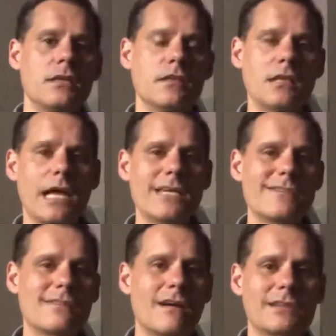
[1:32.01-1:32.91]
that I
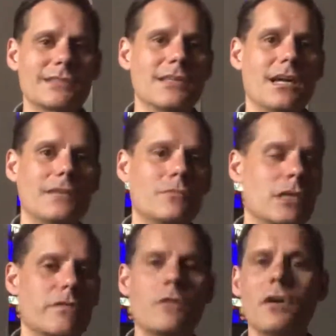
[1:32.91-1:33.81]
can talk to God
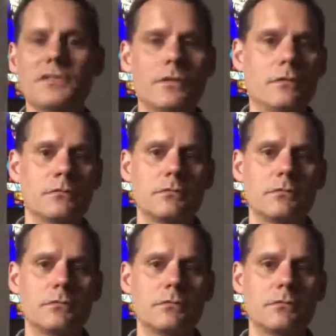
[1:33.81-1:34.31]
whenever I want to.